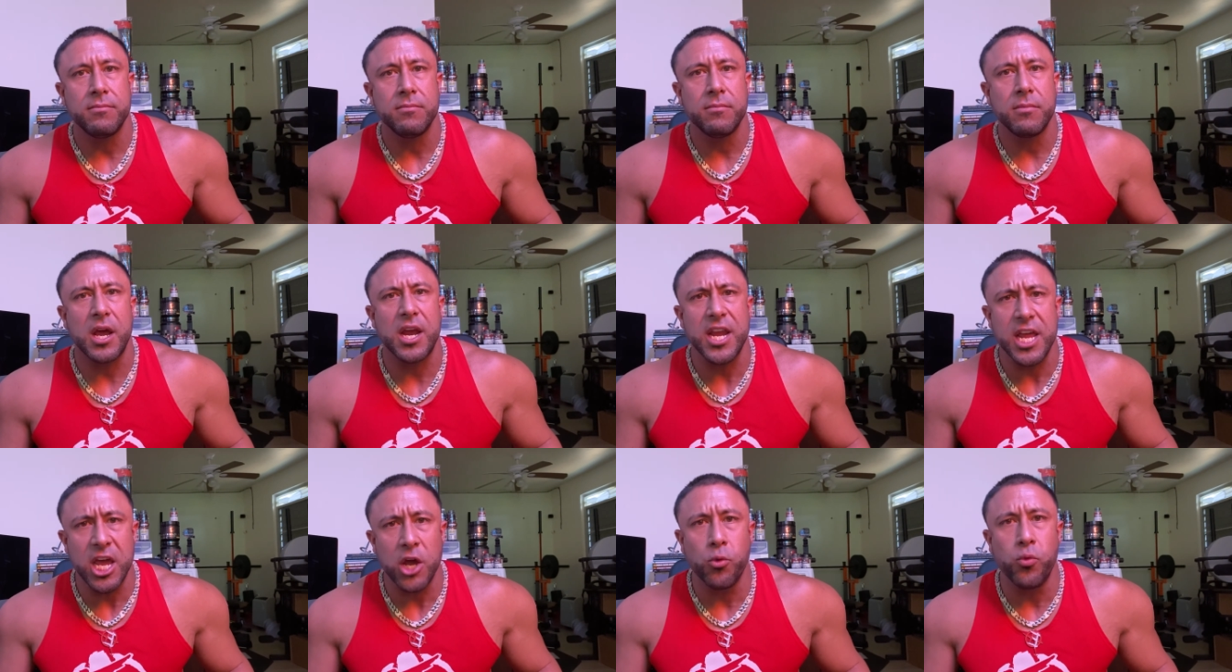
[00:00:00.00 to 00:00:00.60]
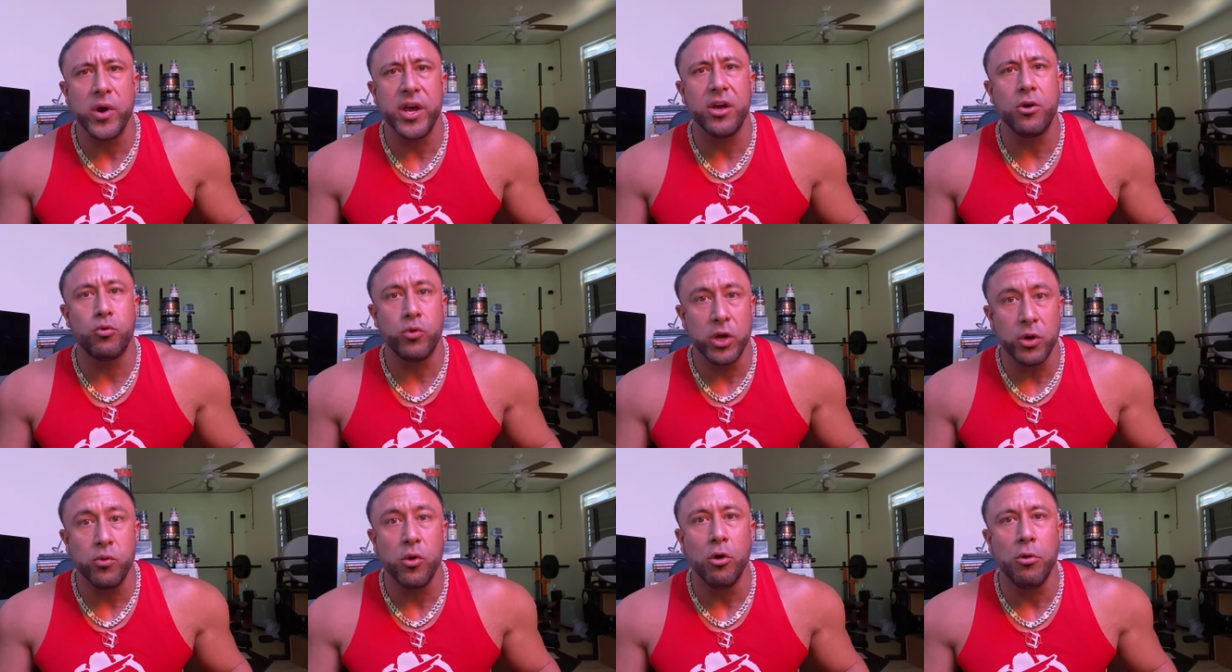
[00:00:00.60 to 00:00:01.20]
And he will.
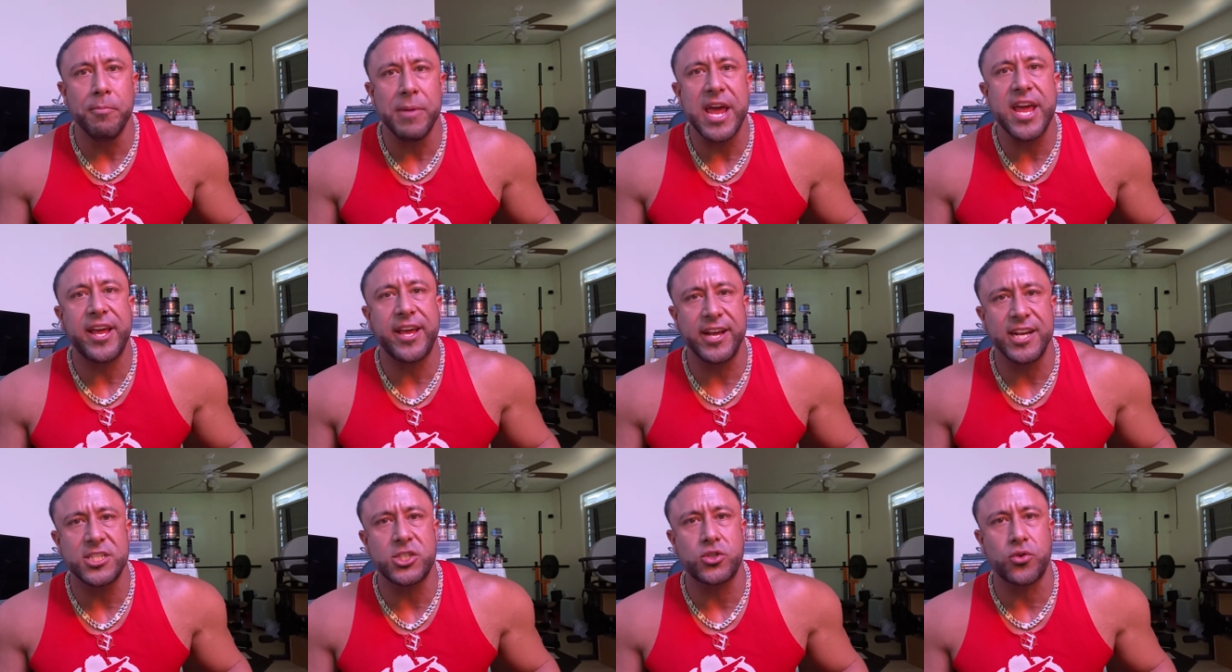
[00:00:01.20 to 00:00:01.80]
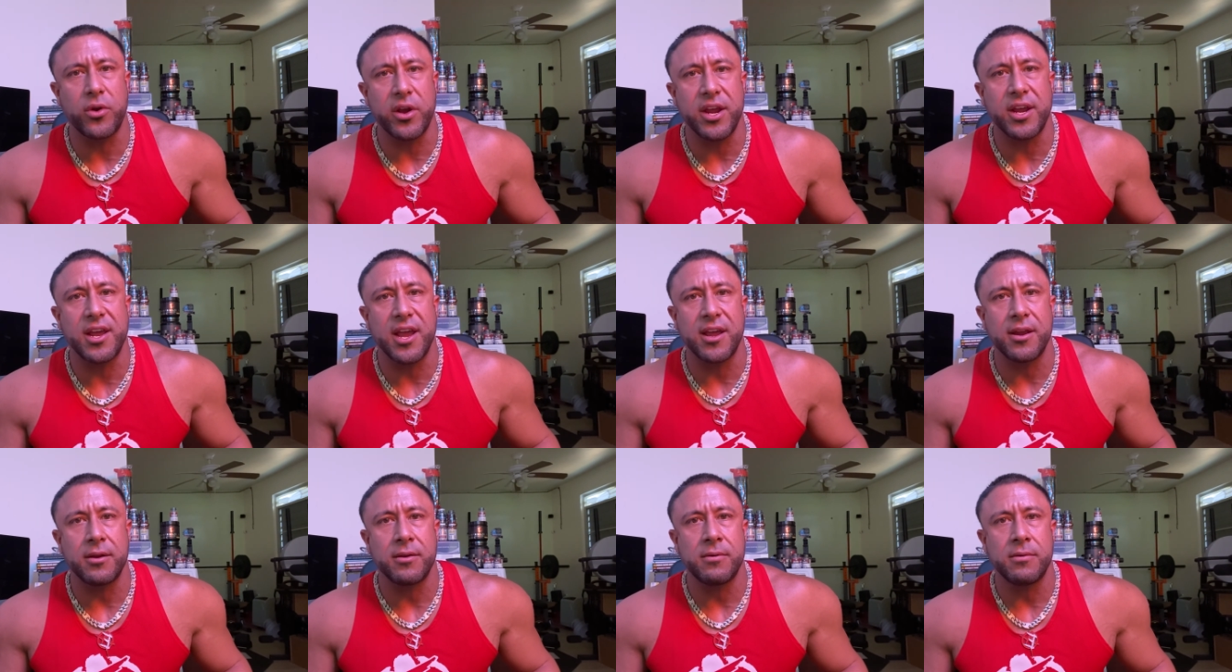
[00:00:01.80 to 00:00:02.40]
We will make history
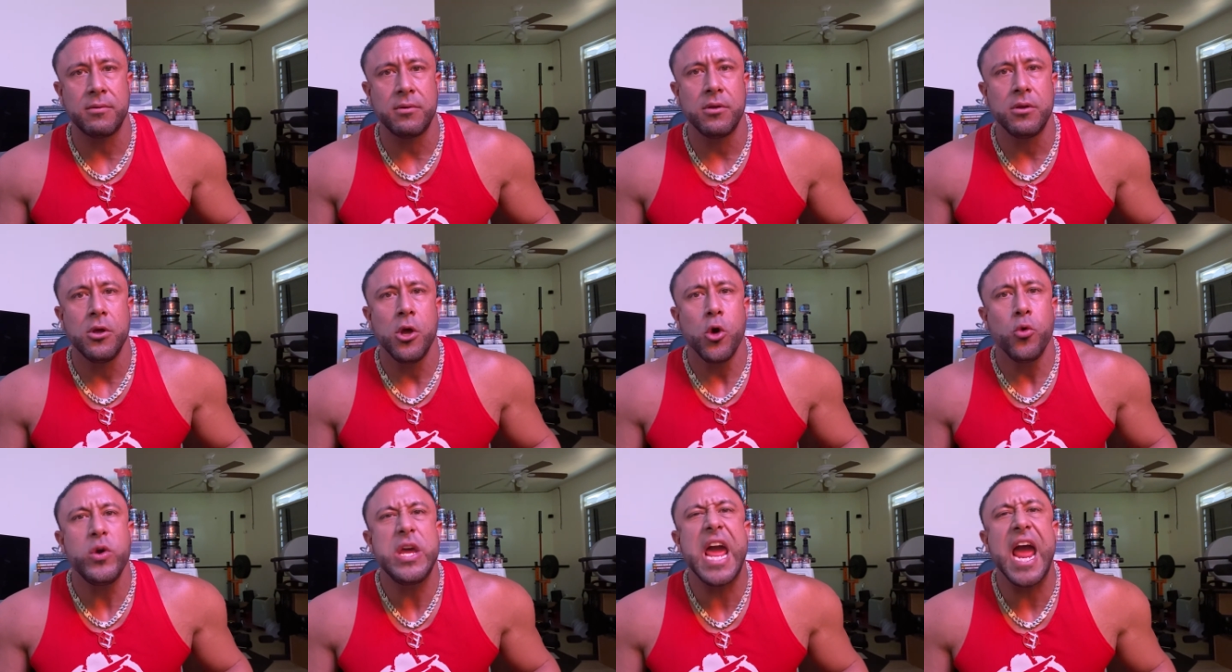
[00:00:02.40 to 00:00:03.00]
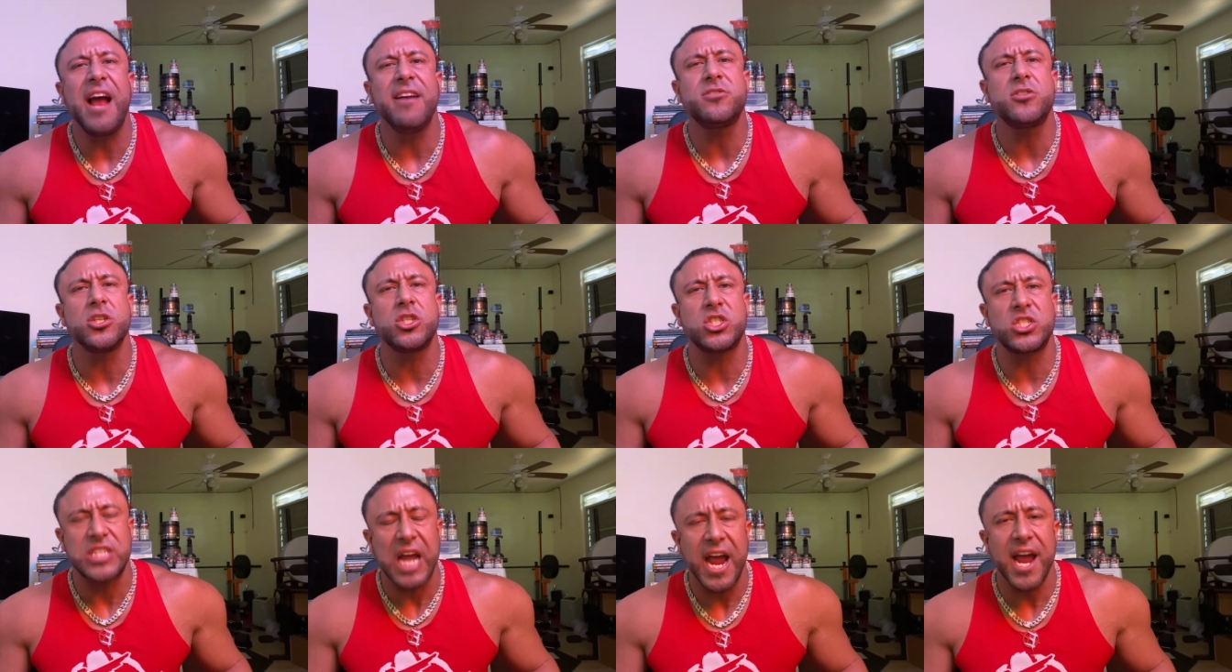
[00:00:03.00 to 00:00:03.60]
again. We have to
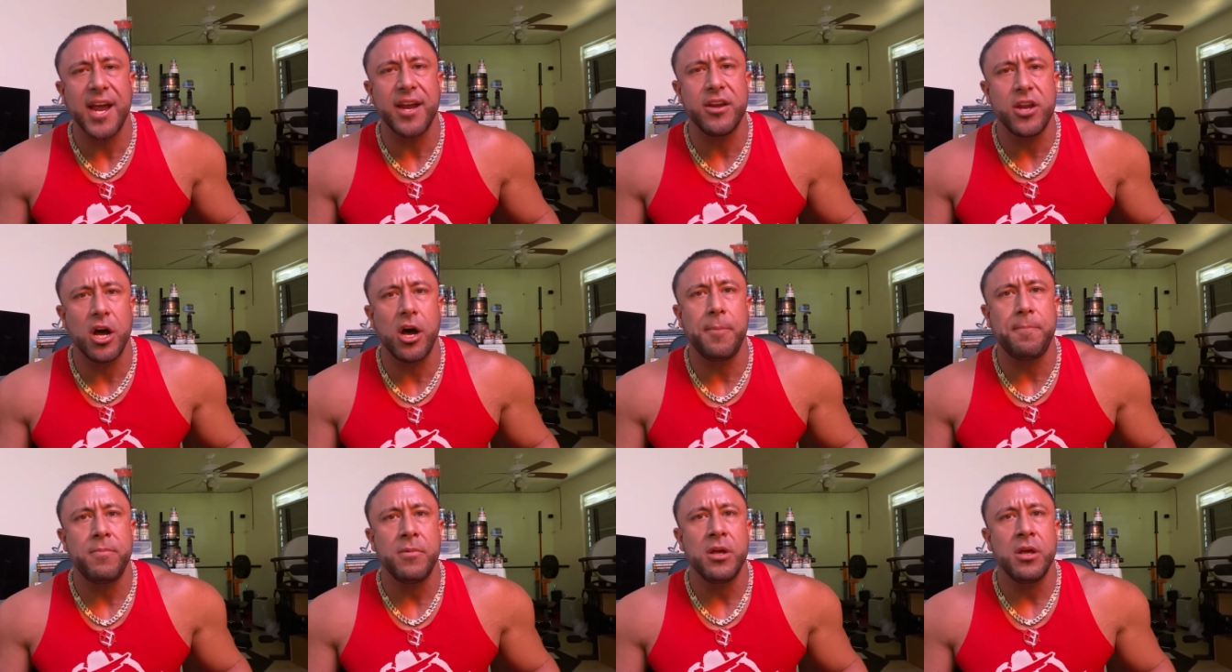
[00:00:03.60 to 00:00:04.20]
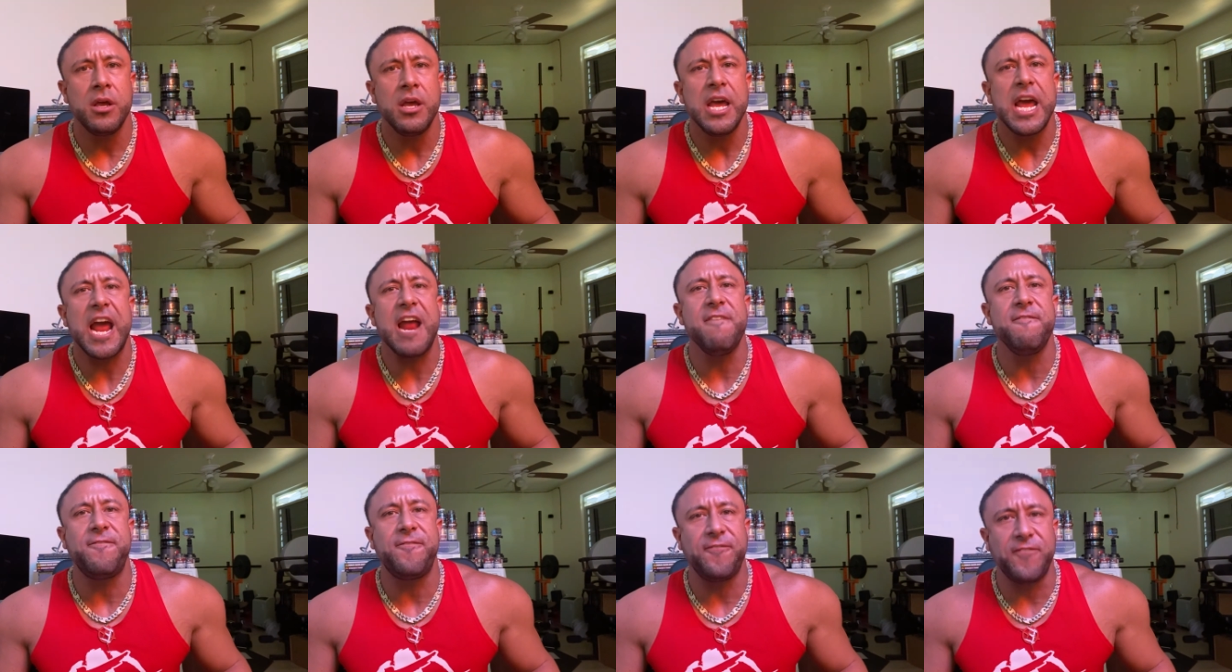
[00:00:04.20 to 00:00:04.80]
stand up
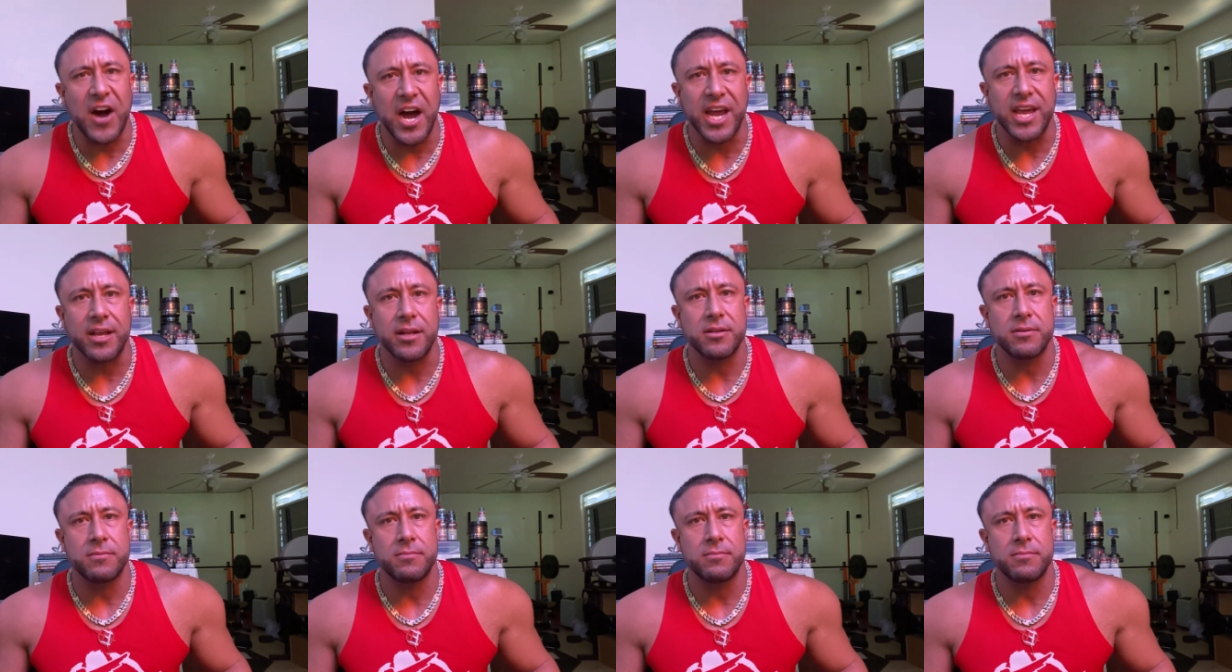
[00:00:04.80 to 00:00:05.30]
and fight.